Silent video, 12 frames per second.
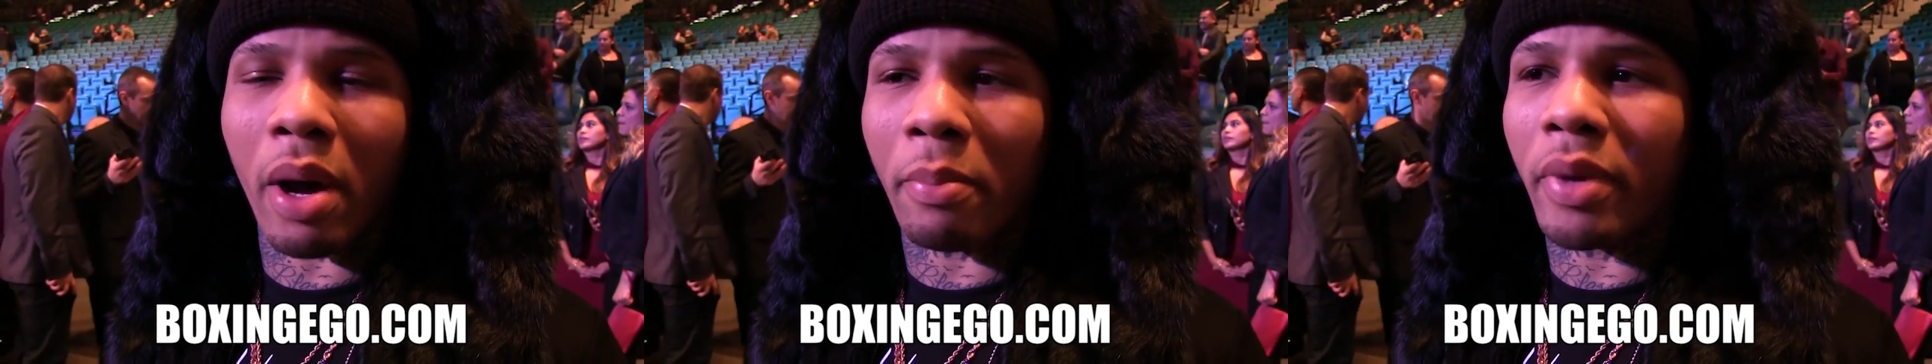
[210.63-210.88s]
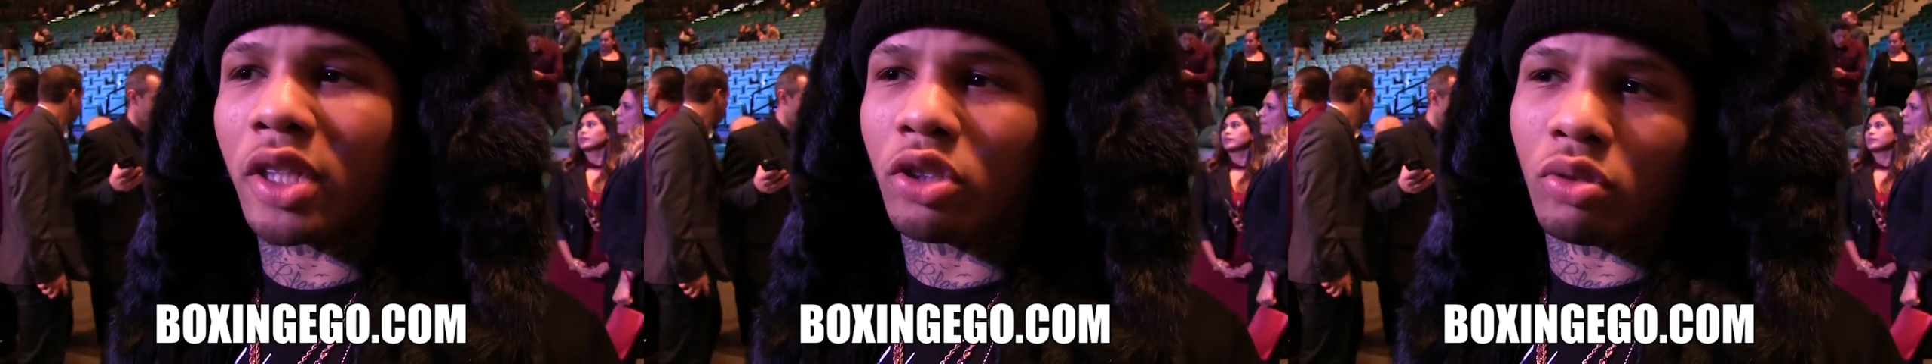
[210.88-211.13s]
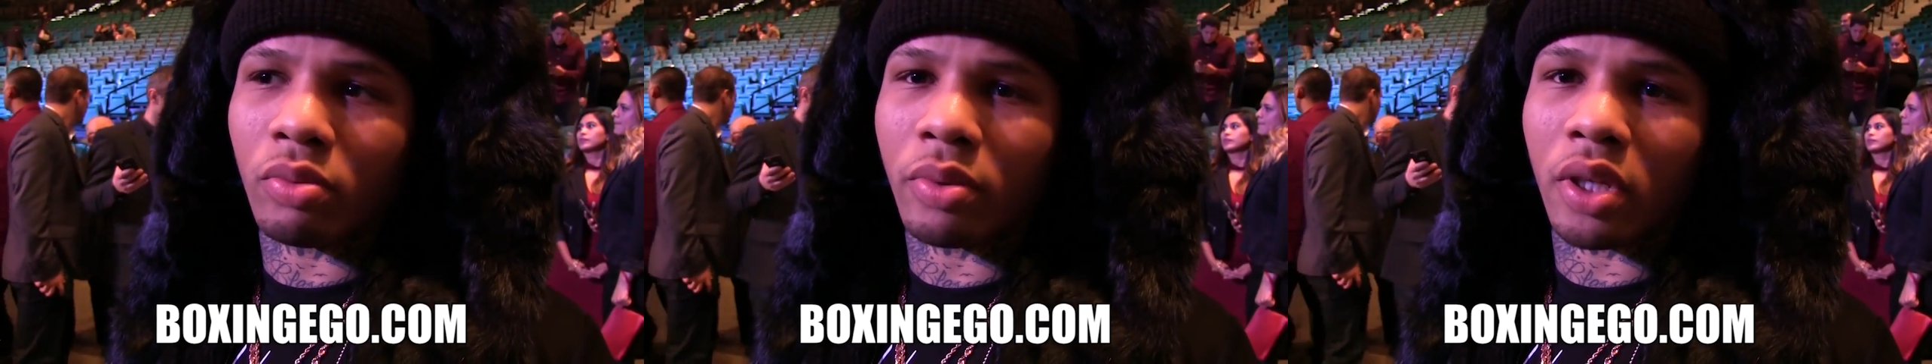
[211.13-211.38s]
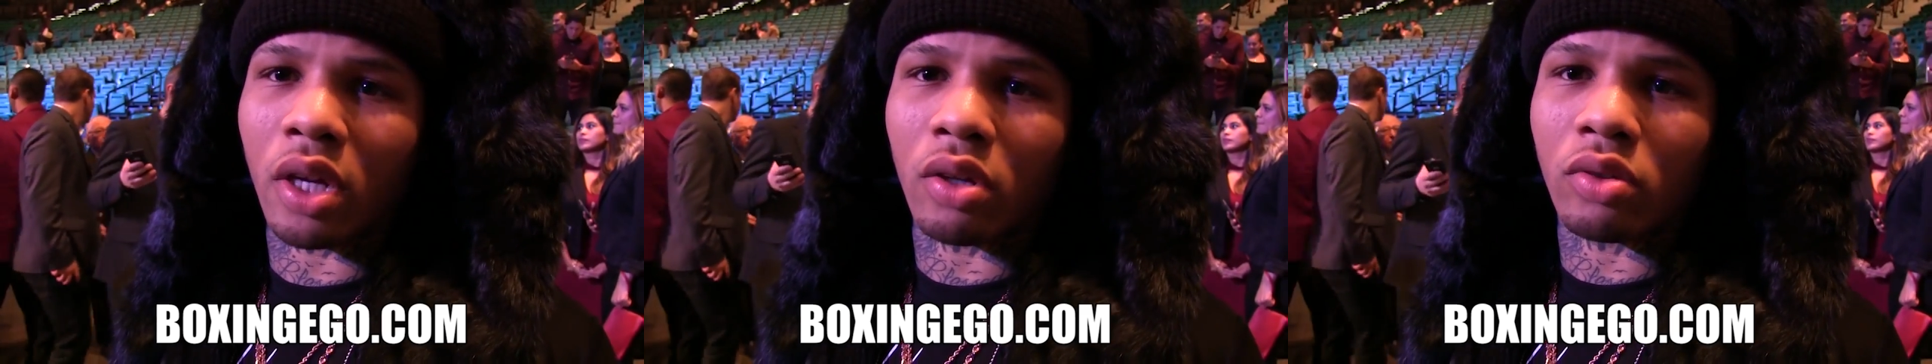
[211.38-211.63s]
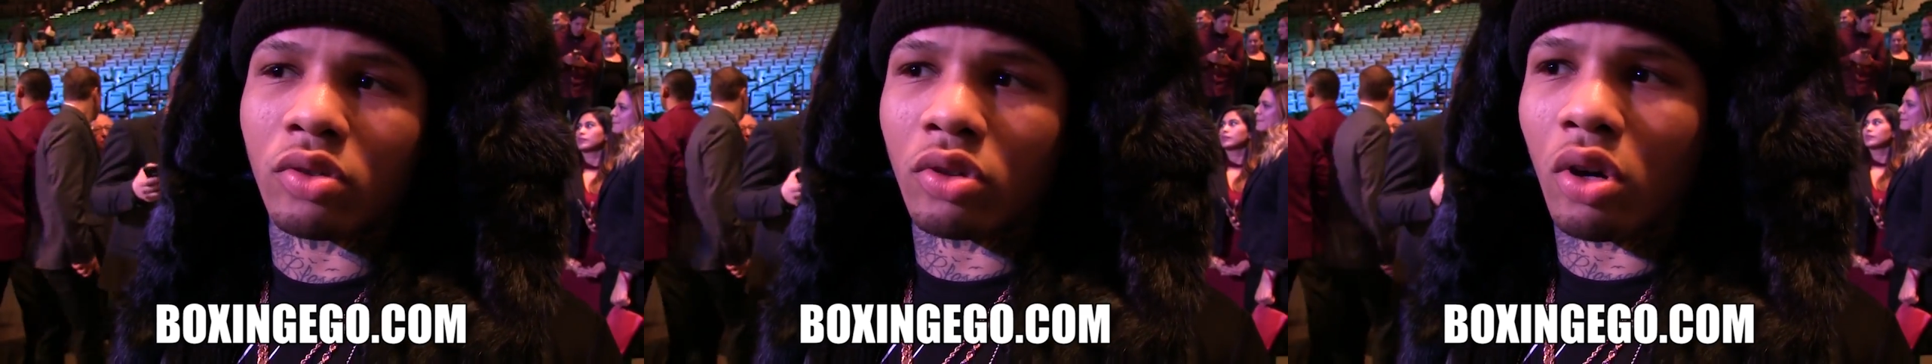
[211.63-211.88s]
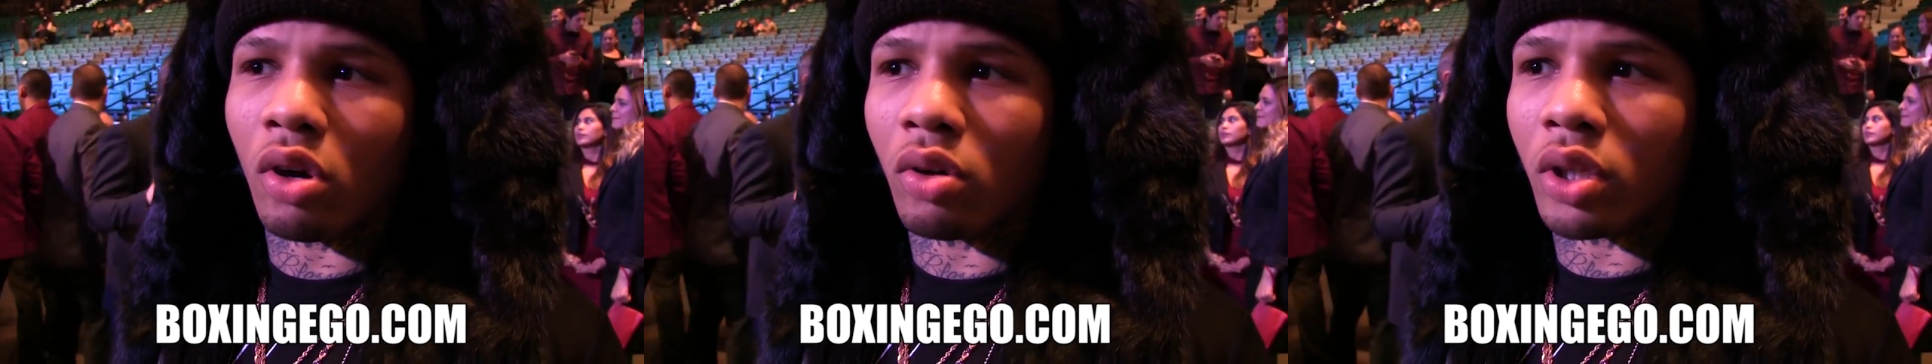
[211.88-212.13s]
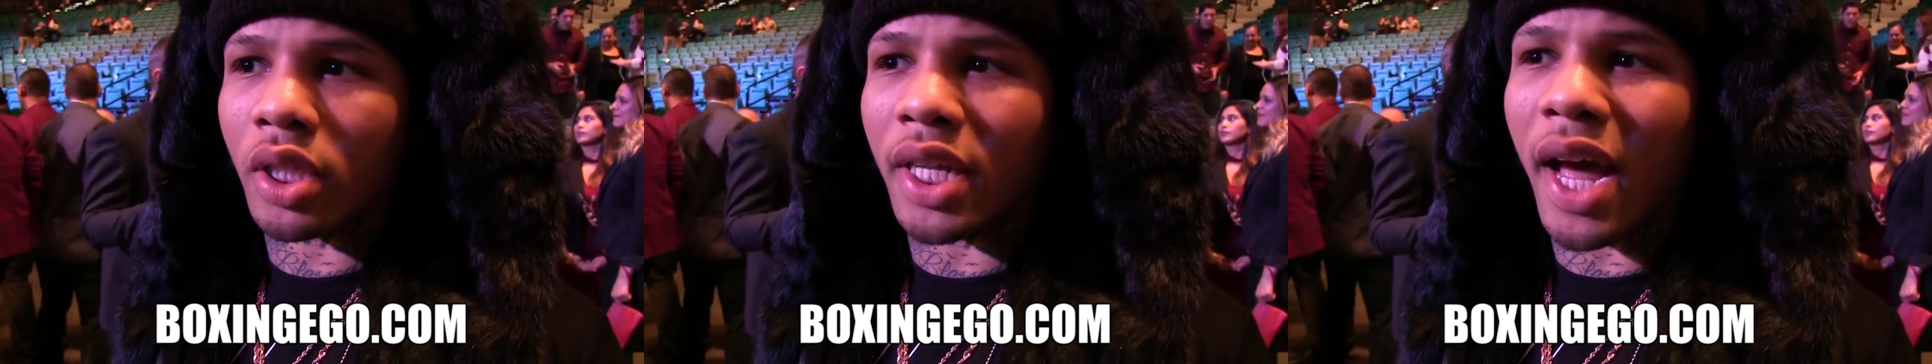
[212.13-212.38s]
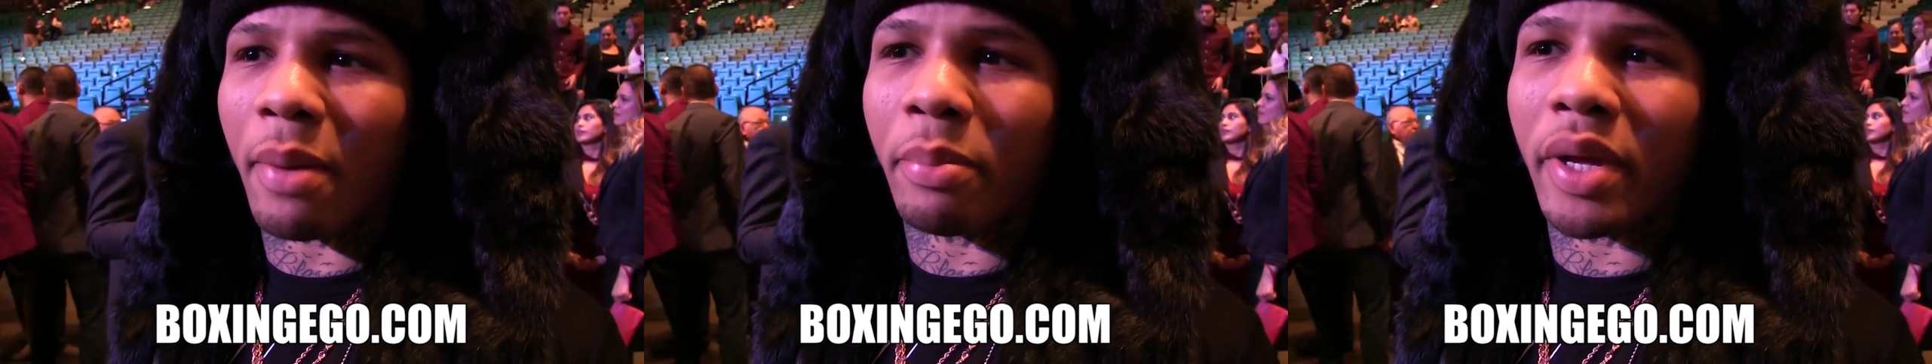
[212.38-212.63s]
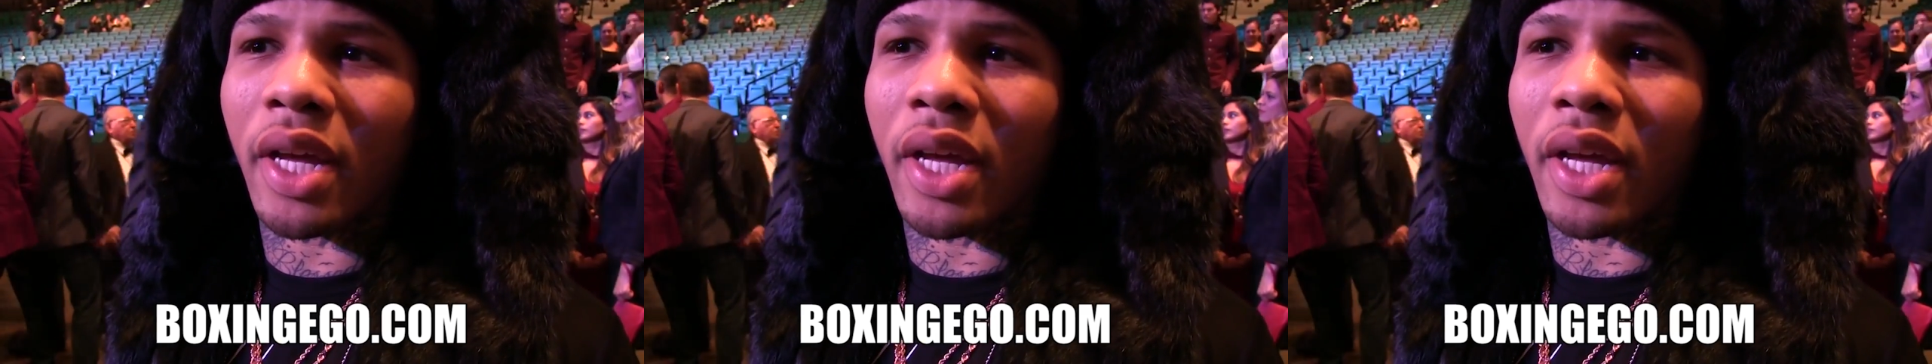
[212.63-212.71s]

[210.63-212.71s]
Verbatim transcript: Now, as far as the WBA,